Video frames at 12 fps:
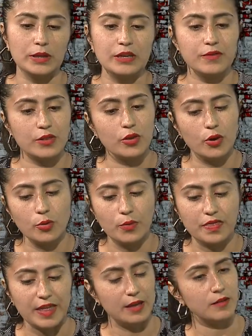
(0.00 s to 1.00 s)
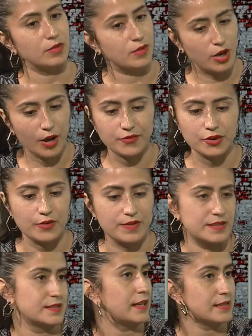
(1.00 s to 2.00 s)
even though the governor and
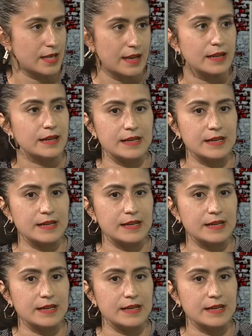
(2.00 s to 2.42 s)
the state senate